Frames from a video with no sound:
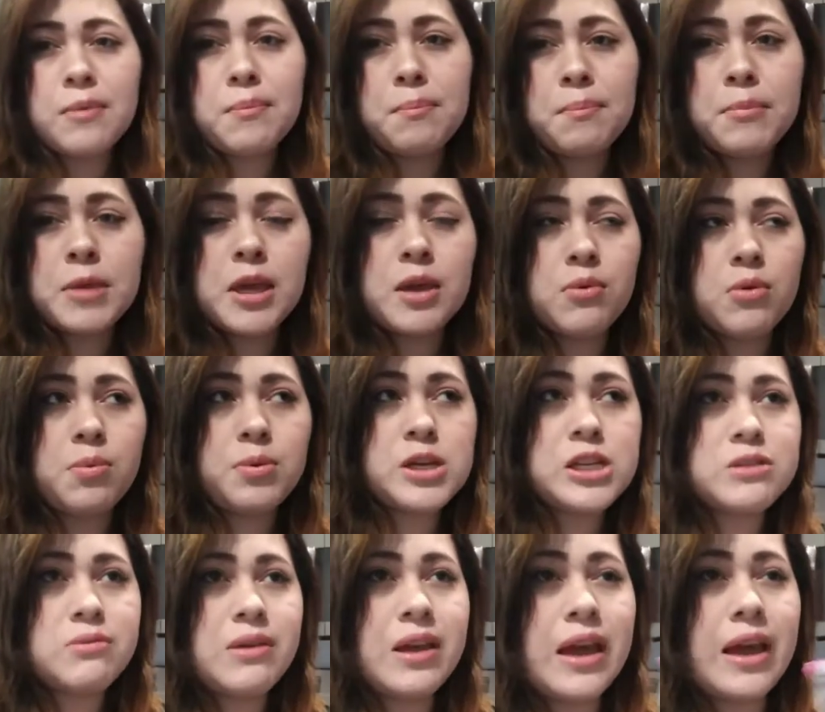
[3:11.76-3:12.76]
a meat
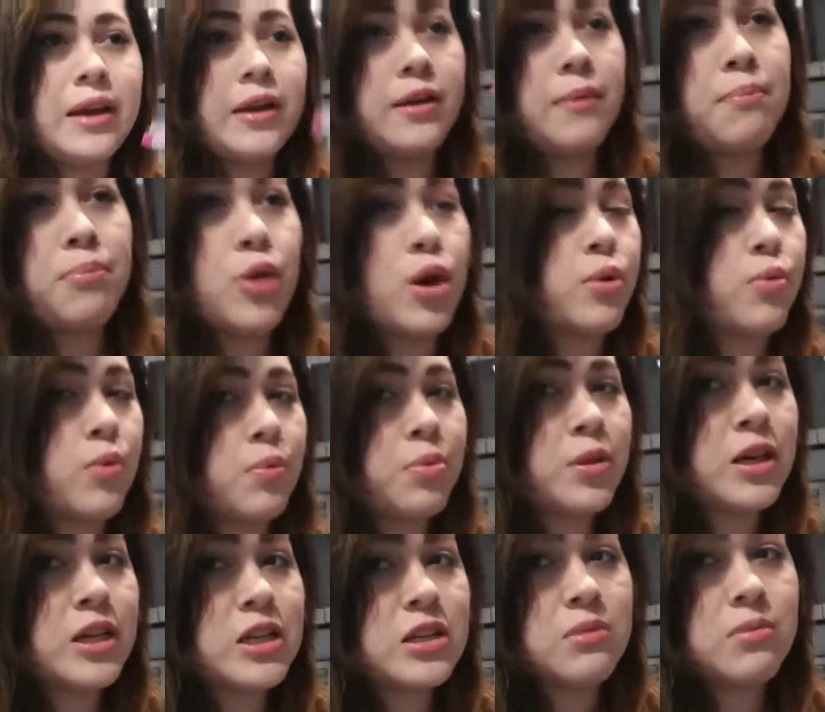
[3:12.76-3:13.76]
replacement and a bread
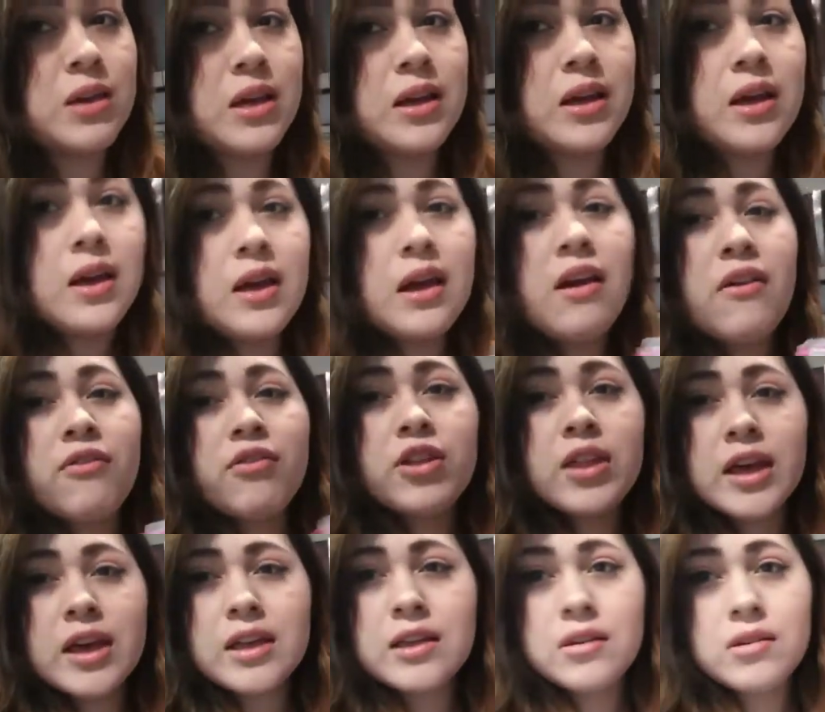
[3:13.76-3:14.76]
replacement for
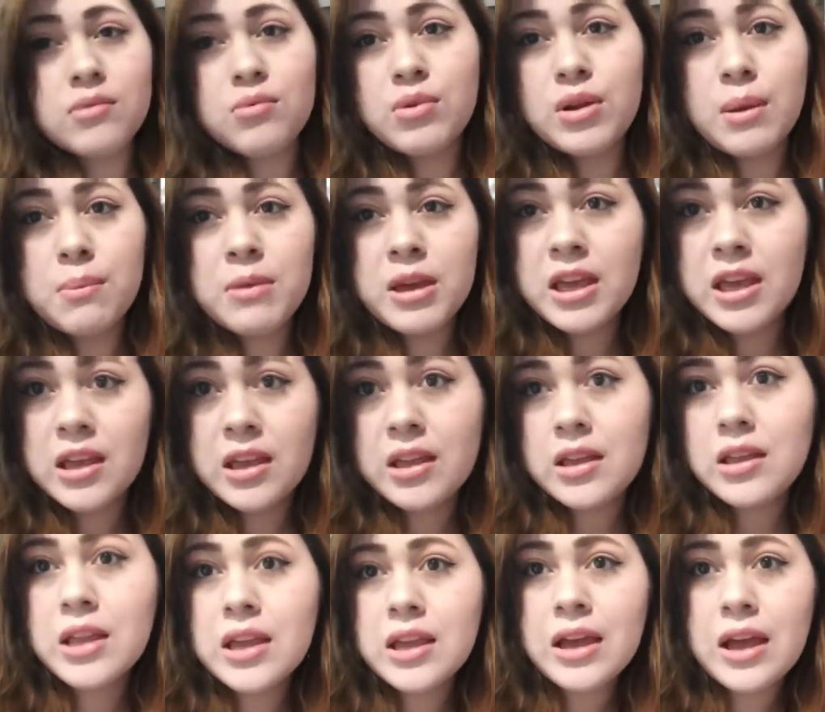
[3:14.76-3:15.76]
like when I'm making
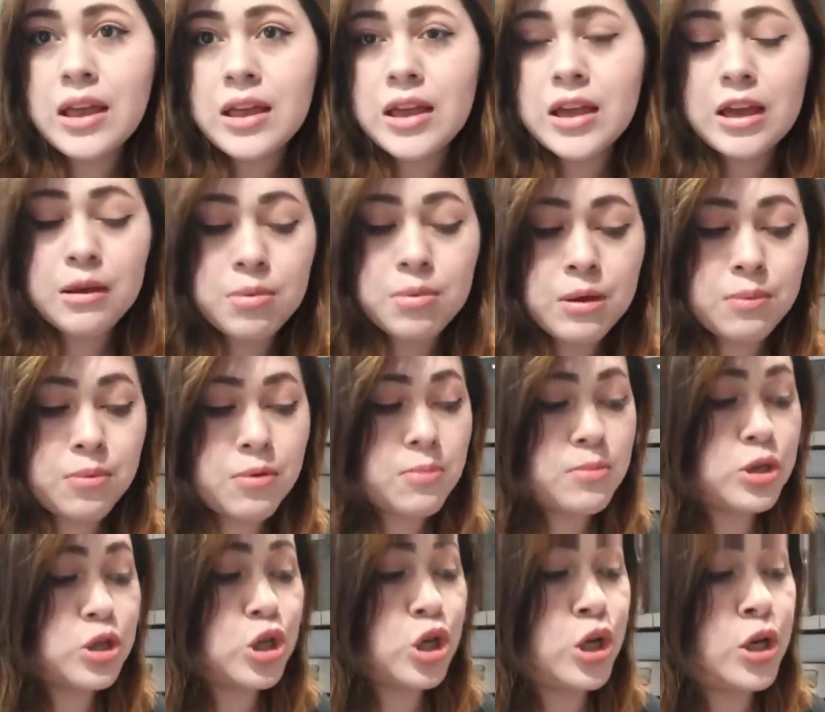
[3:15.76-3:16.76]
like, yeah, like eggplant
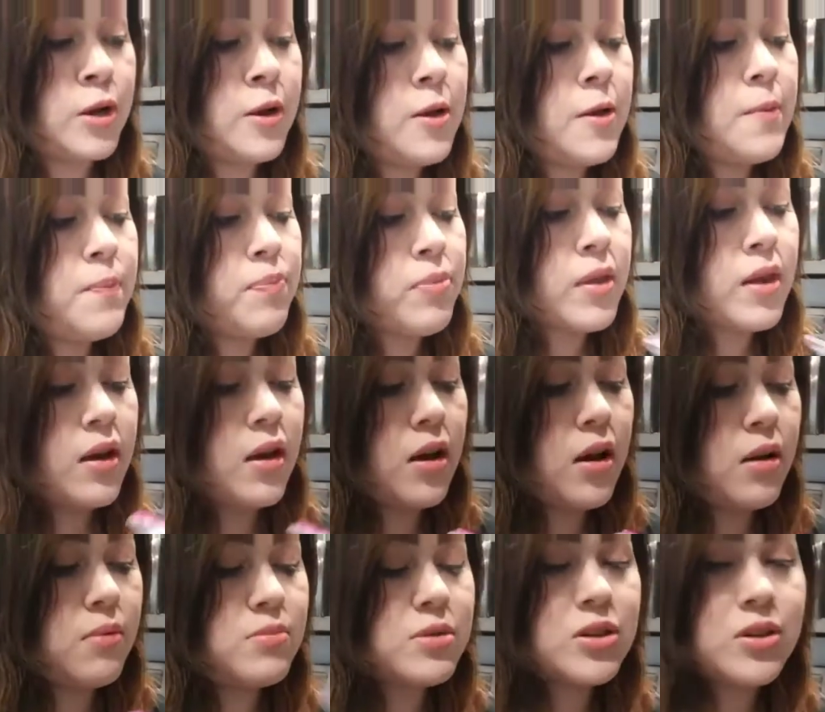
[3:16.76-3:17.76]
parmesan.
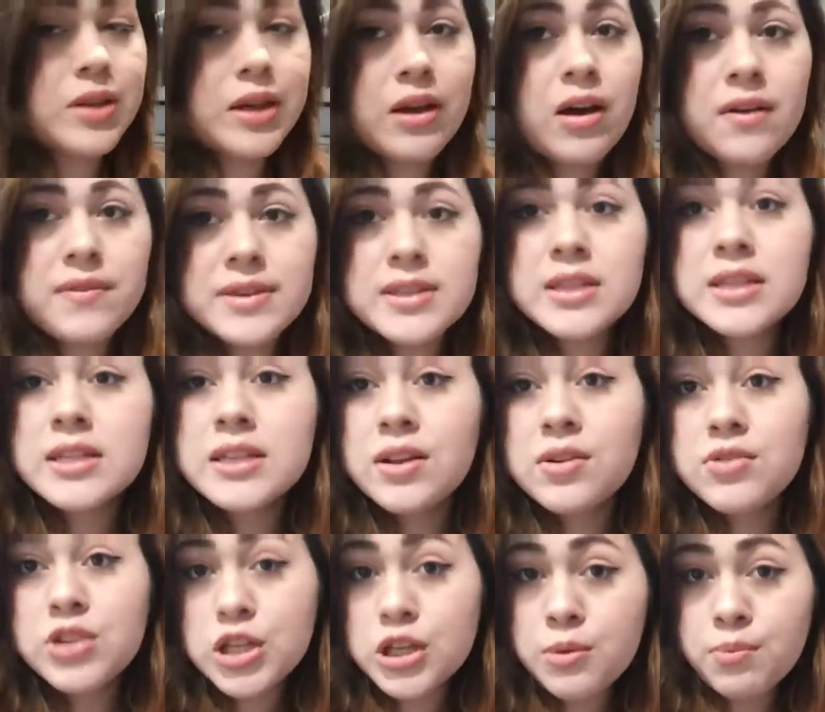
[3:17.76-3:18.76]
So like obviously instead
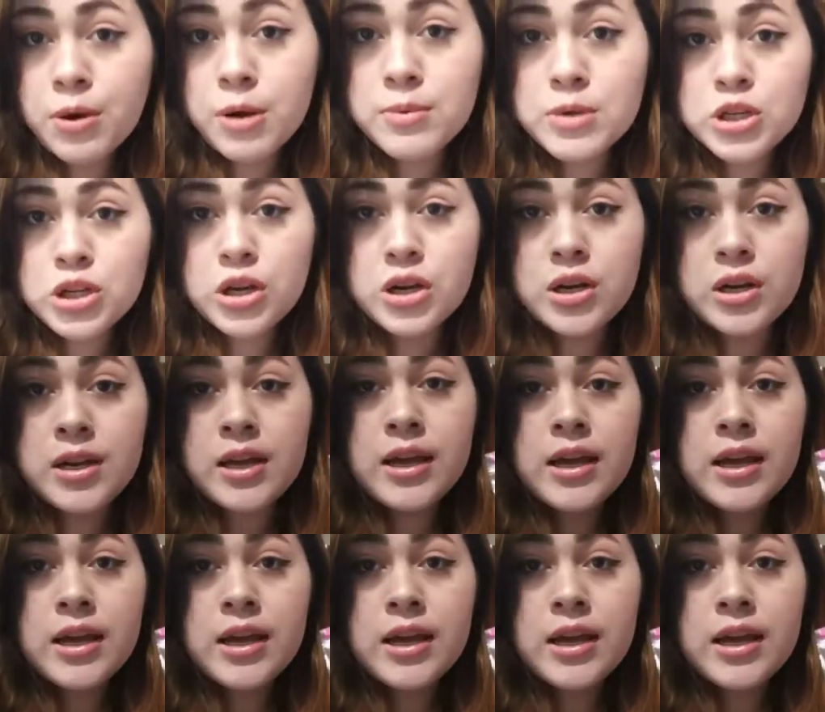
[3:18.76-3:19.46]
of chicken parmesan.